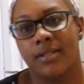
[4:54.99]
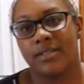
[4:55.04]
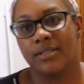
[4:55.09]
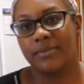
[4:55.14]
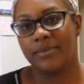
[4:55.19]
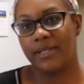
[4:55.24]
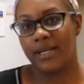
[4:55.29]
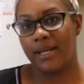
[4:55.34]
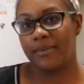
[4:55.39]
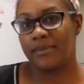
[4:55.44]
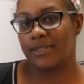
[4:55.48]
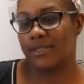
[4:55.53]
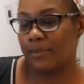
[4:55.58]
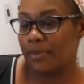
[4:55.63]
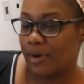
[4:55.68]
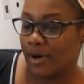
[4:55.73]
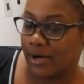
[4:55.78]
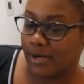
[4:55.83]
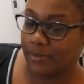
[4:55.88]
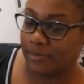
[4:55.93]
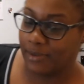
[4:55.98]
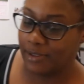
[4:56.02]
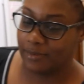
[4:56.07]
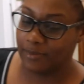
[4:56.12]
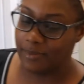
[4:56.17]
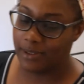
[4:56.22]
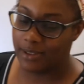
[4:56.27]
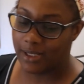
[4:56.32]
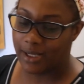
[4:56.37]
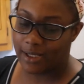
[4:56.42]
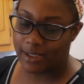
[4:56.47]
sometimes a part of me will
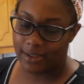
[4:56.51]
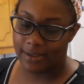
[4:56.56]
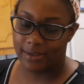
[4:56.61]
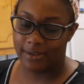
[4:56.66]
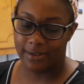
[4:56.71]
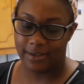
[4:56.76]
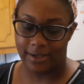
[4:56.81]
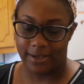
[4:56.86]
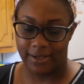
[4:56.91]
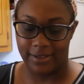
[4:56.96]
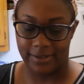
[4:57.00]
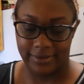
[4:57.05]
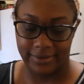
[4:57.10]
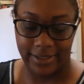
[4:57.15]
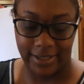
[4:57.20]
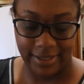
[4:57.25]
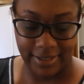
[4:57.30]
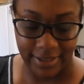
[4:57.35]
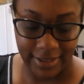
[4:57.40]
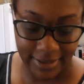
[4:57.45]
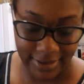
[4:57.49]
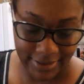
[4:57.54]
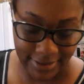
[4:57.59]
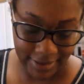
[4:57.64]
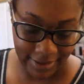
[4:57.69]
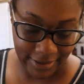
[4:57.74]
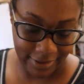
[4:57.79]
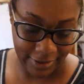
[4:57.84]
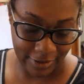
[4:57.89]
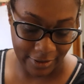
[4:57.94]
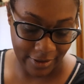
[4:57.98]
be like, that
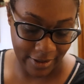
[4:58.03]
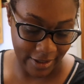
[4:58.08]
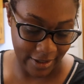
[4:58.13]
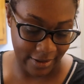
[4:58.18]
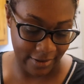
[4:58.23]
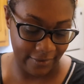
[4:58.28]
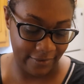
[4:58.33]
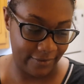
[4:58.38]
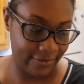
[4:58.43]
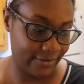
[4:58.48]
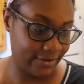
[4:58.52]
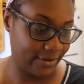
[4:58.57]
nicotine crave